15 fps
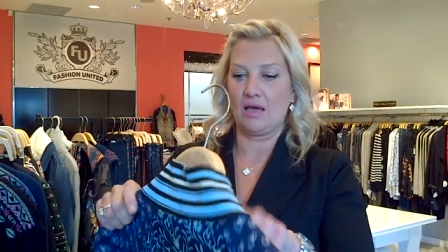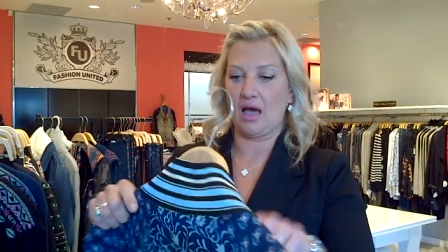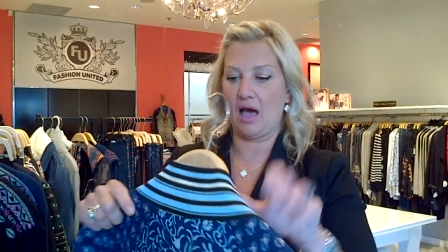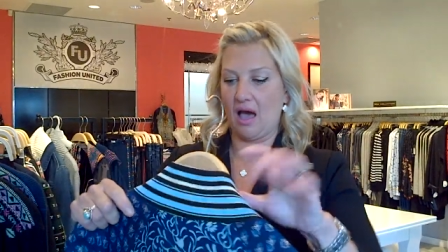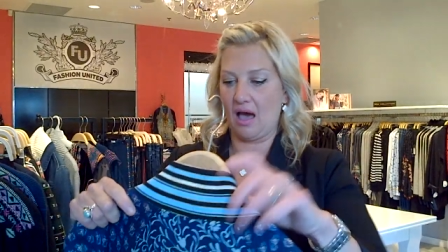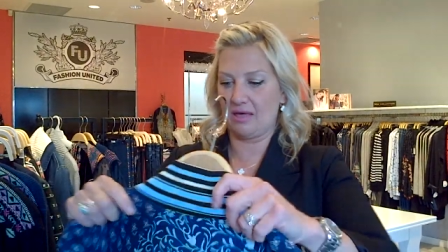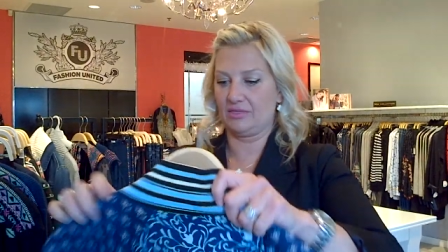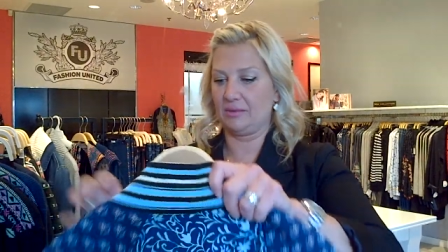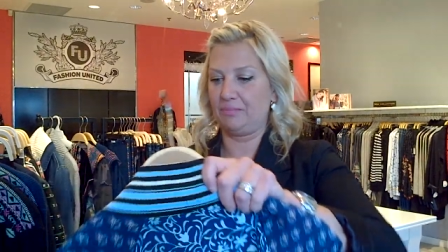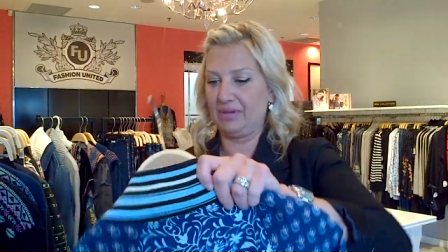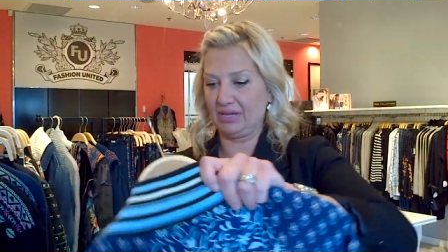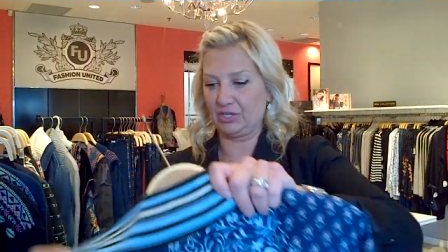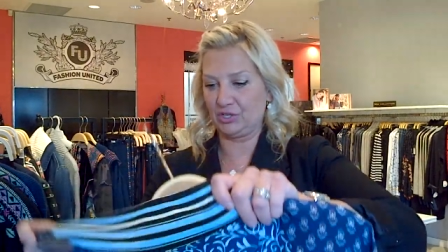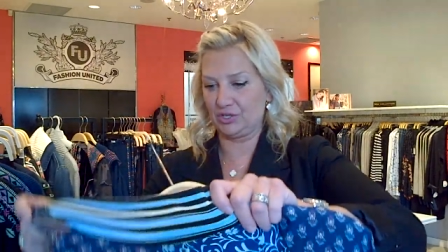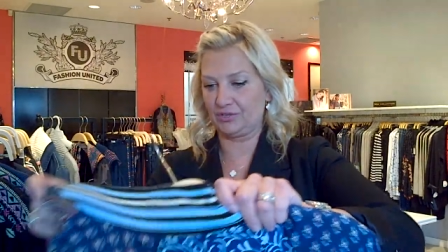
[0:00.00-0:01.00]
uh, the
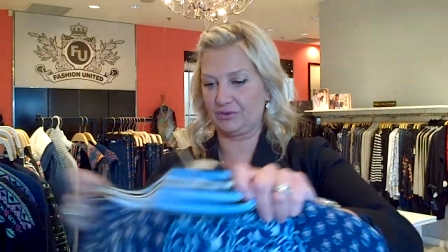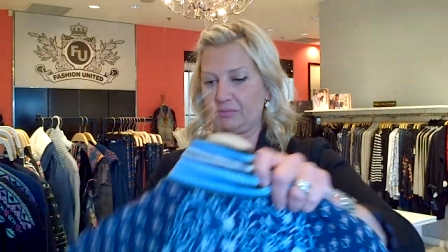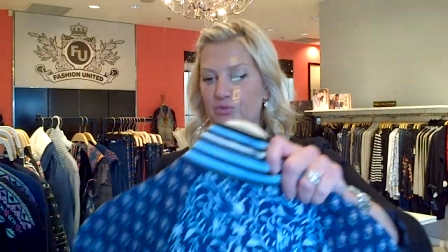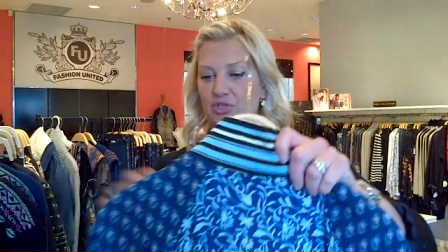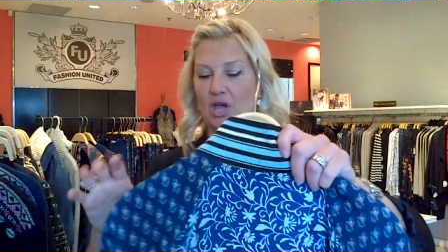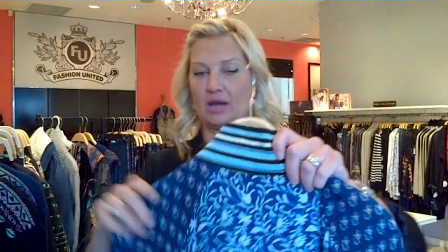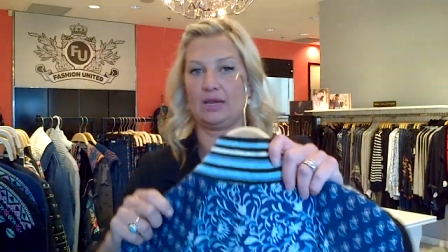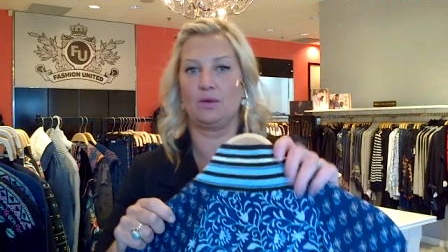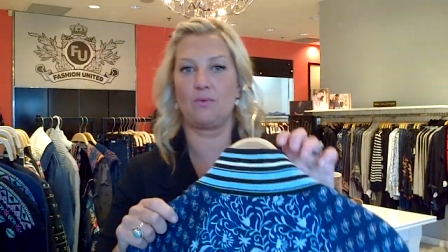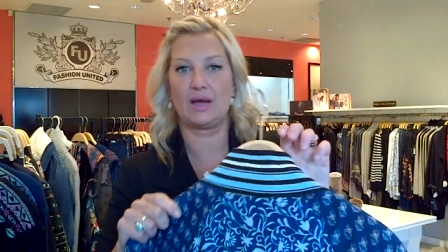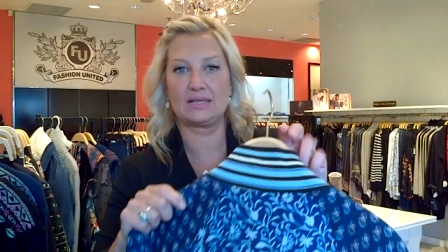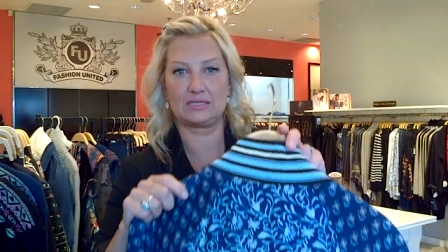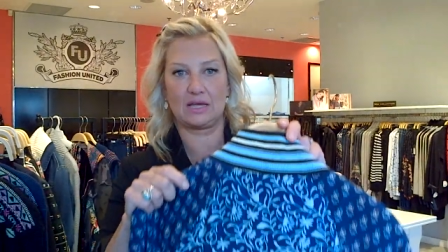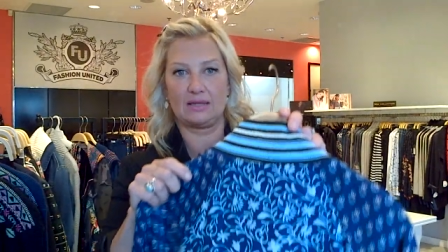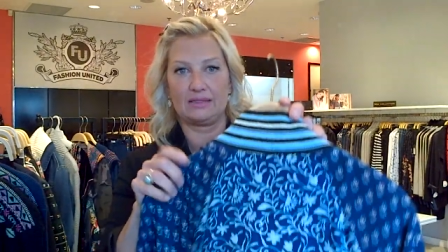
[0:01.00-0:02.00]
pictures from Johnny
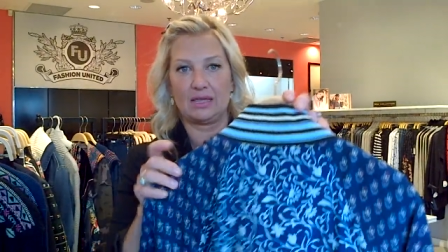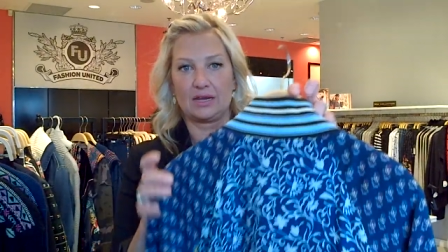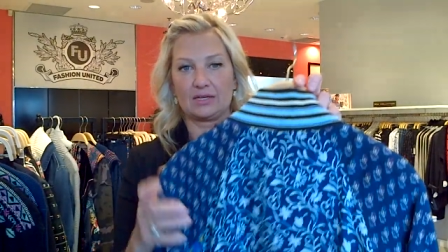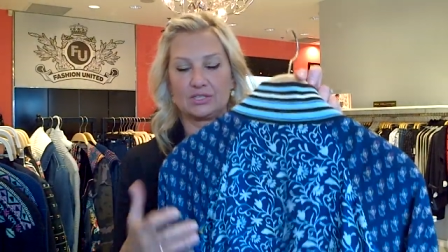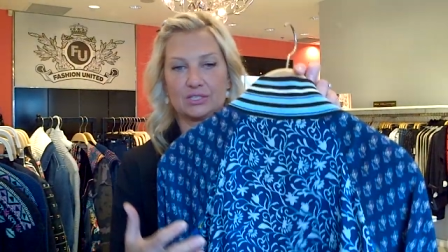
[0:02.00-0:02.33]
Was on there.